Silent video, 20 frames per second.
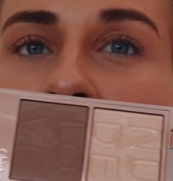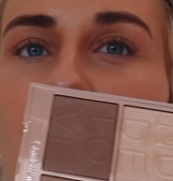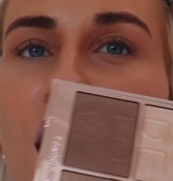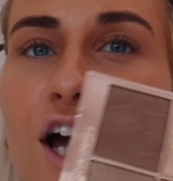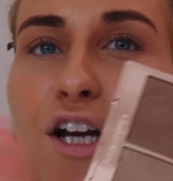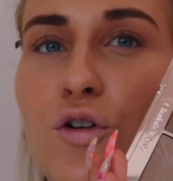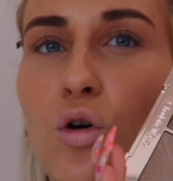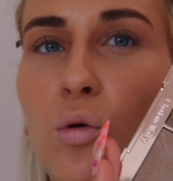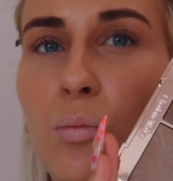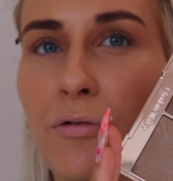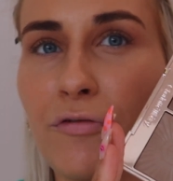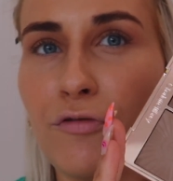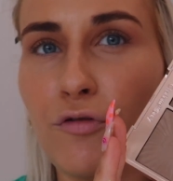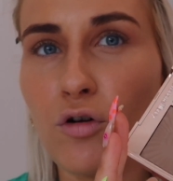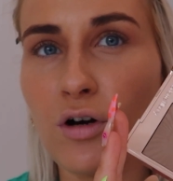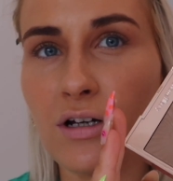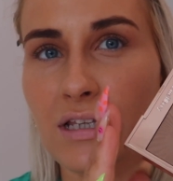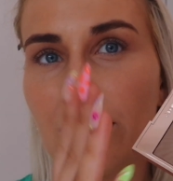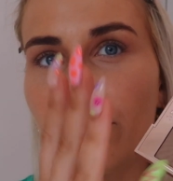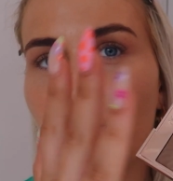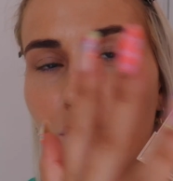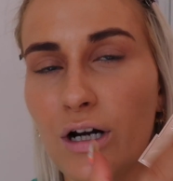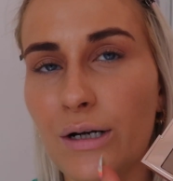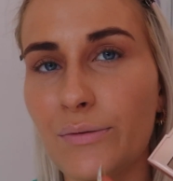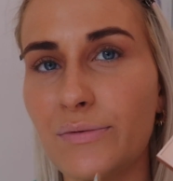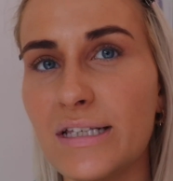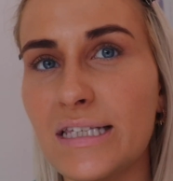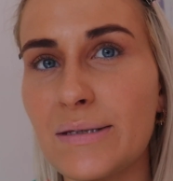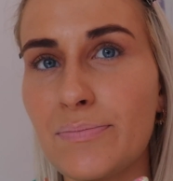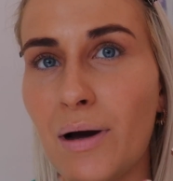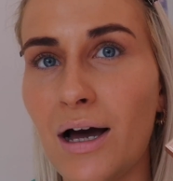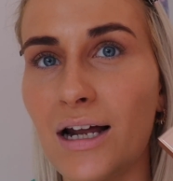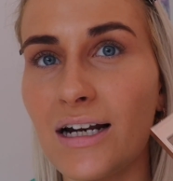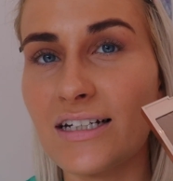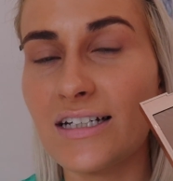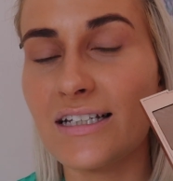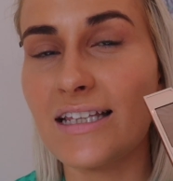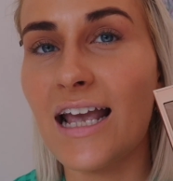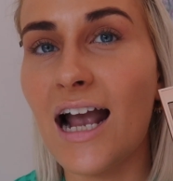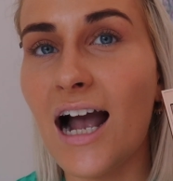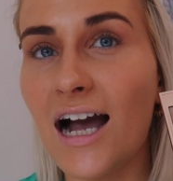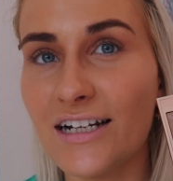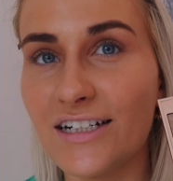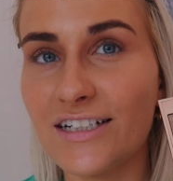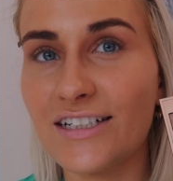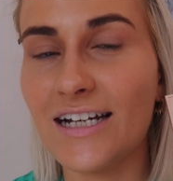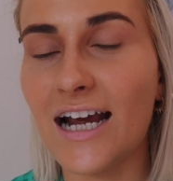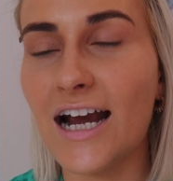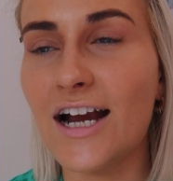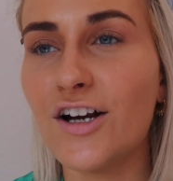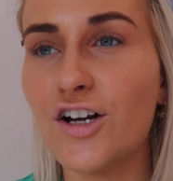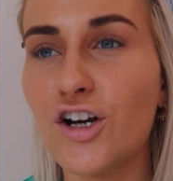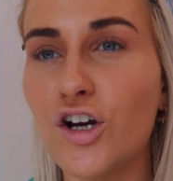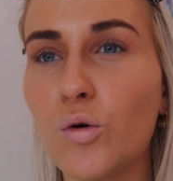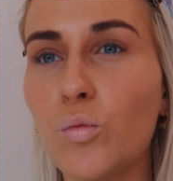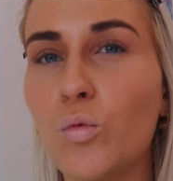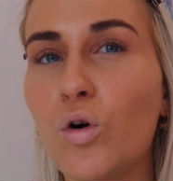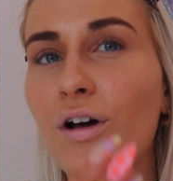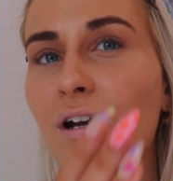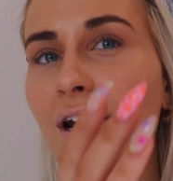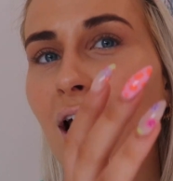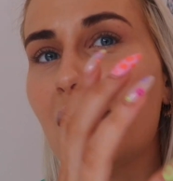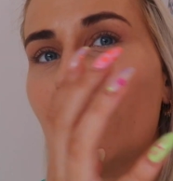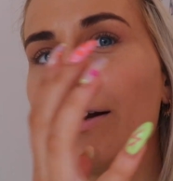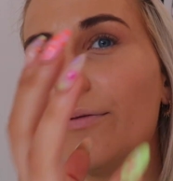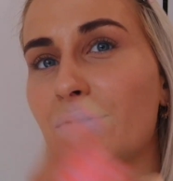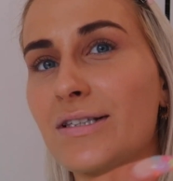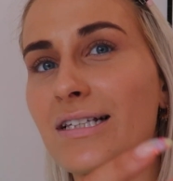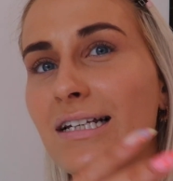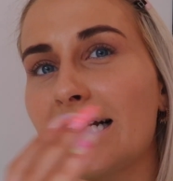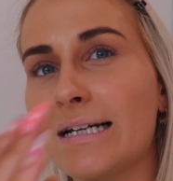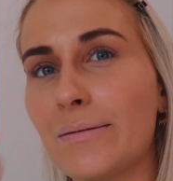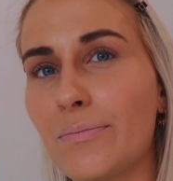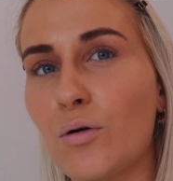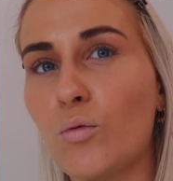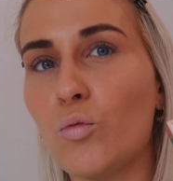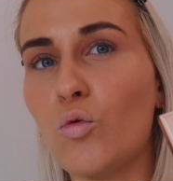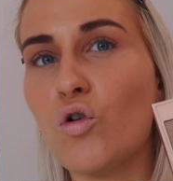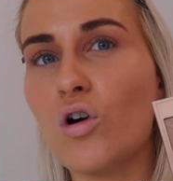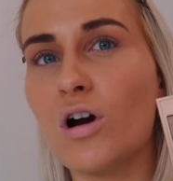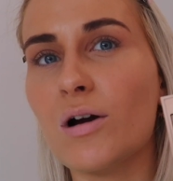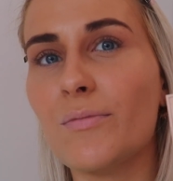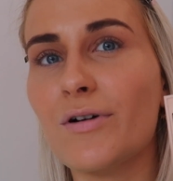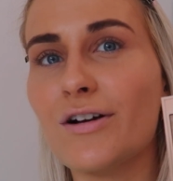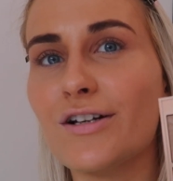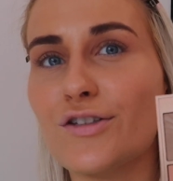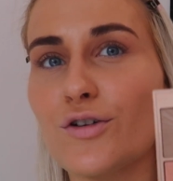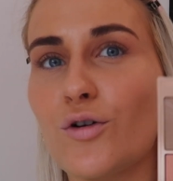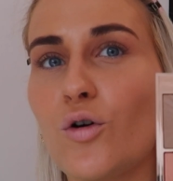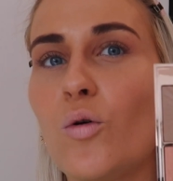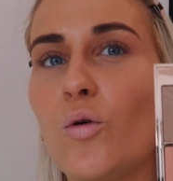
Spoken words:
I know before they brought out this palette and they had a darker one and it was a little bit warmer, so